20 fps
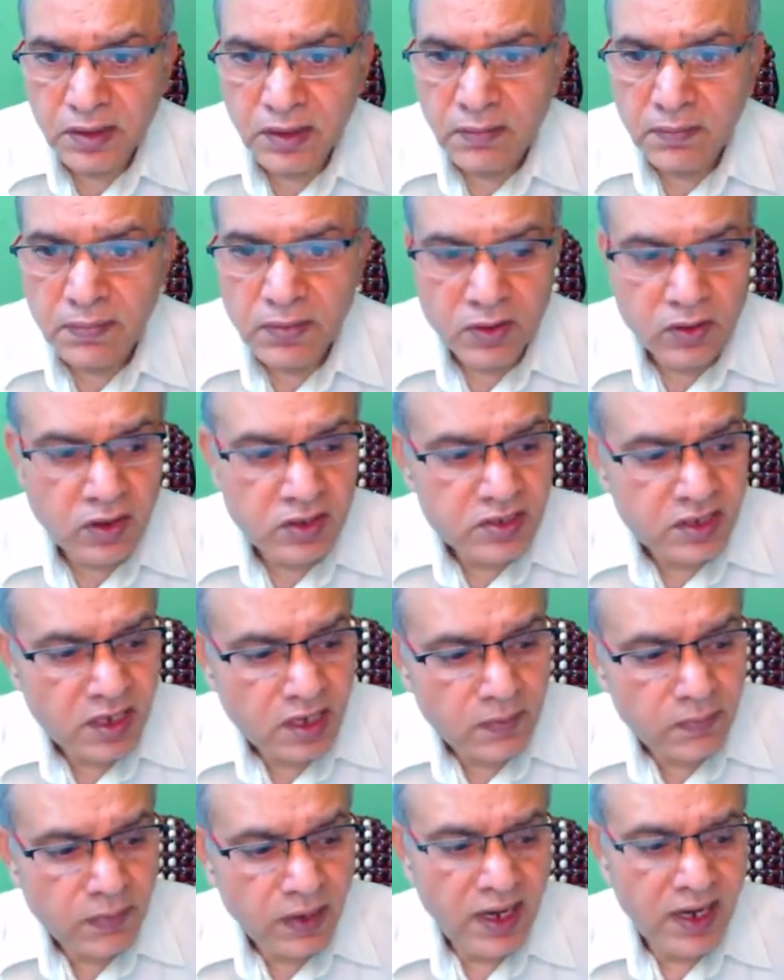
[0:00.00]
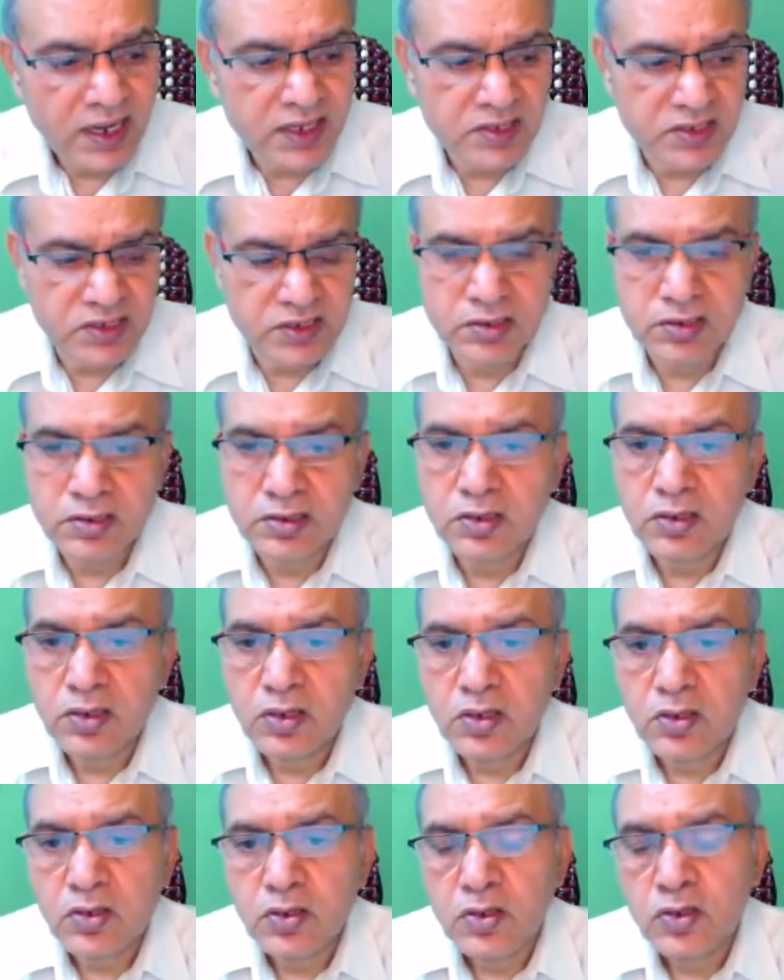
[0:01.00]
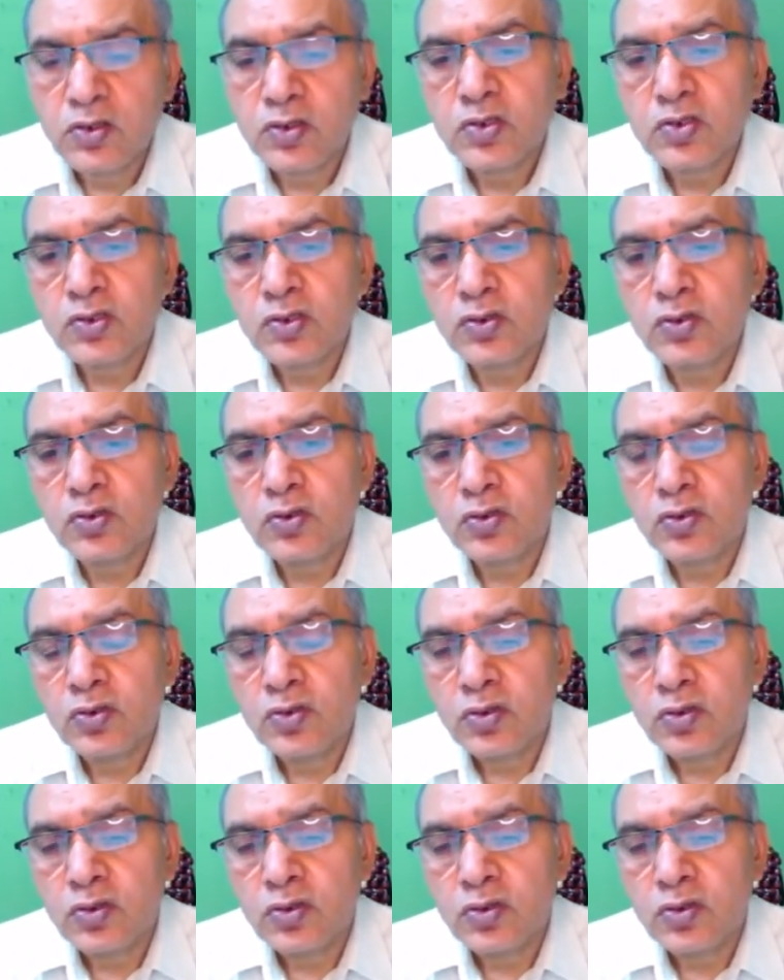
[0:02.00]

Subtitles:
Because they are balanced, so